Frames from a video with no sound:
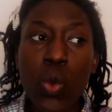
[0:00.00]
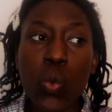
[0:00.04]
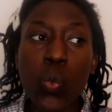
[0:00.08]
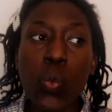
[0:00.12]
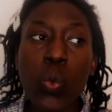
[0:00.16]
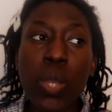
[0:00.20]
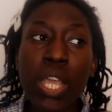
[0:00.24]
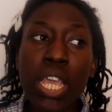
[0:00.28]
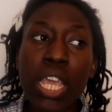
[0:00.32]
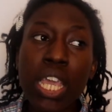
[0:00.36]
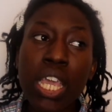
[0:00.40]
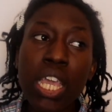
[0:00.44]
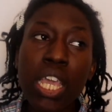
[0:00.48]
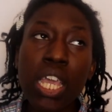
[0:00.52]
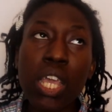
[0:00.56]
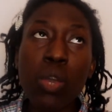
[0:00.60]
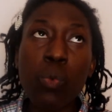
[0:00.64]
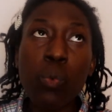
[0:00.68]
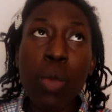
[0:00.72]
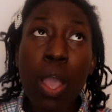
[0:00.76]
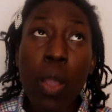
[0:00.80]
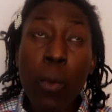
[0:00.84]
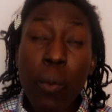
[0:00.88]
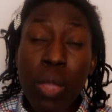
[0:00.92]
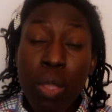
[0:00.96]

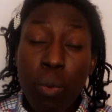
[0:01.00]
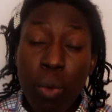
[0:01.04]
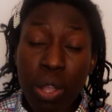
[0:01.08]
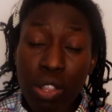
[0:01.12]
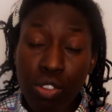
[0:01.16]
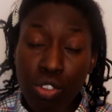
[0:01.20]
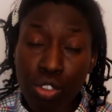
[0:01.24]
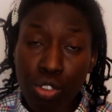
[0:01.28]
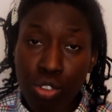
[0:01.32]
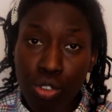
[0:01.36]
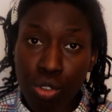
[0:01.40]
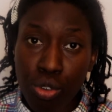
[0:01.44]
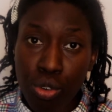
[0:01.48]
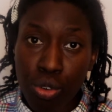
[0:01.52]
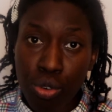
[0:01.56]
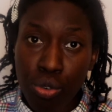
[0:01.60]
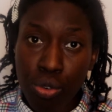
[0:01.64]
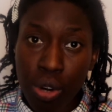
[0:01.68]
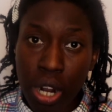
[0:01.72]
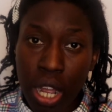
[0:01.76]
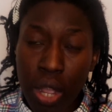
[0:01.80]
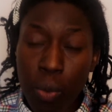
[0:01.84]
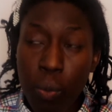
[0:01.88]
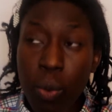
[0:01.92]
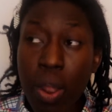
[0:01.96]
Where we went to
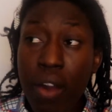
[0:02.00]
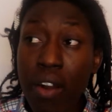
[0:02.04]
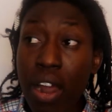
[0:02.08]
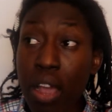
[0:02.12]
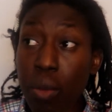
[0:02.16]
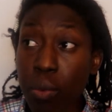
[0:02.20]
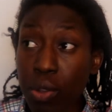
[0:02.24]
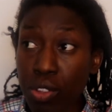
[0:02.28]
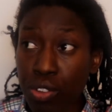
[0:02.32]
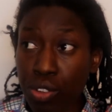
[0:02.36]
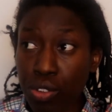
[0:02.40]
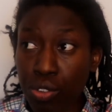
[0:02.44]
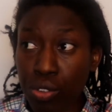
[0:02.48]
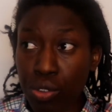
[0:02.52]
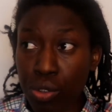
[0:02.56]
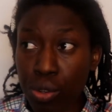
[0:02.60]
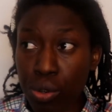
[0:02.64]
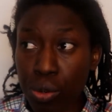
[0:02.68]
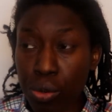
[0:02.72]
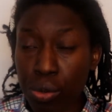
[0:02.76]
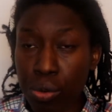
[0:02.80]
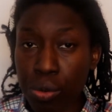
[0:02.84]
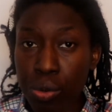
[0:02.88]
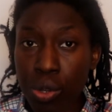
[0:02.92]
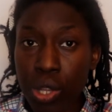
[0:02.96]
school, right, where I went to
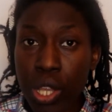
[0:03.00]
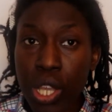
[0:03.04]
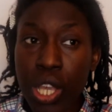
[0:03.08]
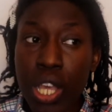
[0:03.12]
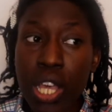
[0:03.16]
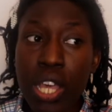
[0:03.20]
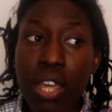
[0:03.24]
school,